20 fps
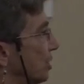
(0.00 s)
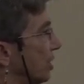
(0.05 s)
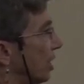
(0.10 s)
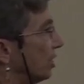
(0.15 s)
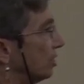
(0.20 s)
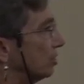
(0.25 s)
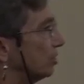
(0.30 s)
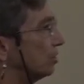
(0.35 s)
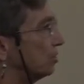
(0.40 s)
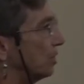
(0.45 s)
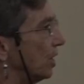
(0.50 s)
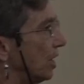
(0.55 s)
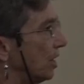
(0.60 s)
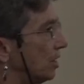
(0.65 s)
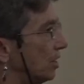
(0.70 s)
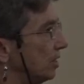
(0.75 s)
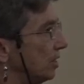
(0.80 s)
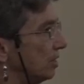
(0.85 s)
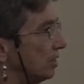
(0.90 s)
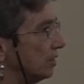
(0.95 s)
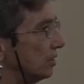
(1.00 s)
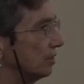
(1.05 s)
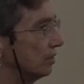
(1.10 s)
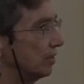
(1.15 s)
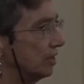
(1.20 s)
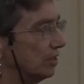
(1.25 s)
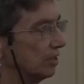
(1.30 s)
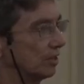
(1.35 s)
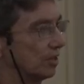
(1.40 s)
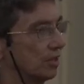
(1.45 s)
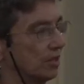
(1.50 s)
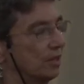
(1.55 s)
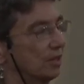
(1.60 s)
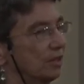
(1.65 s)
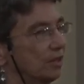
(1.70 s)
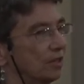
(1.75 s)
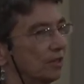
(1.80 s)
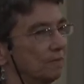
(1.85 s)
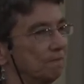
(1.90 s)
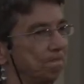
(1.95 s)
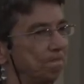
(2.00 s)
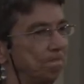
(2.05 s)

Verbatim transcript: not do any of these things.